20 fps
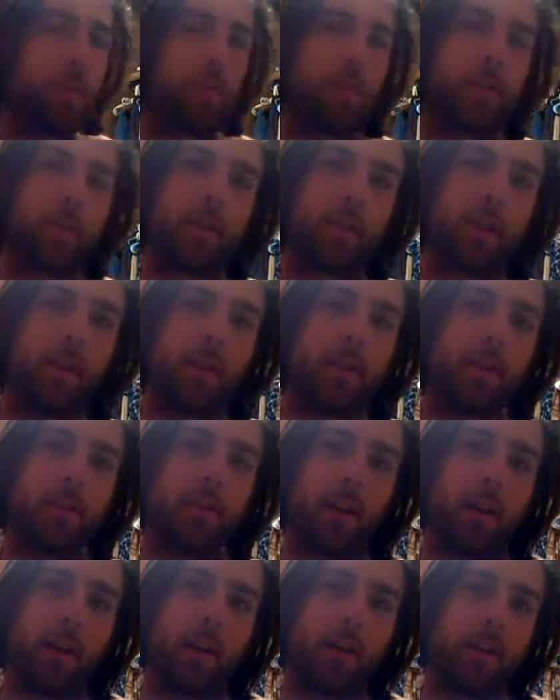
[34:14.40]
to put this on
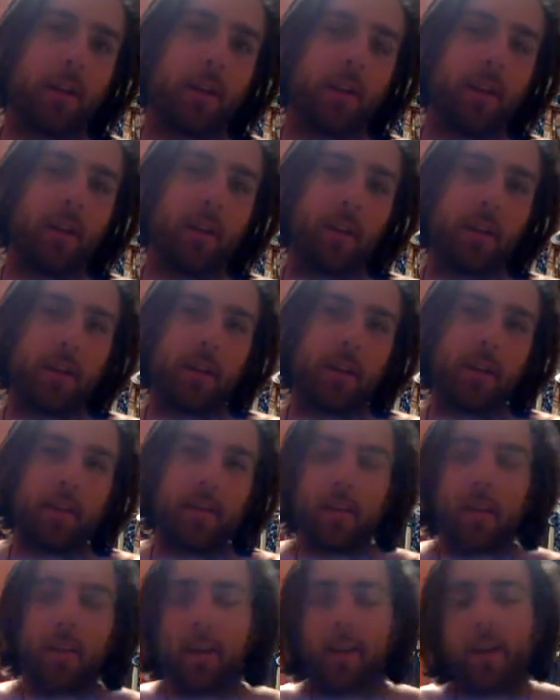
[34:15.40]
Kickstarter
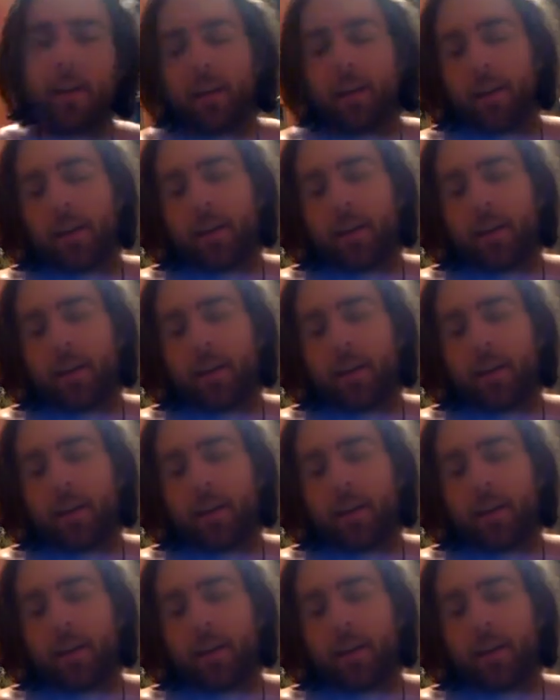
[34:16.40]
and, uh,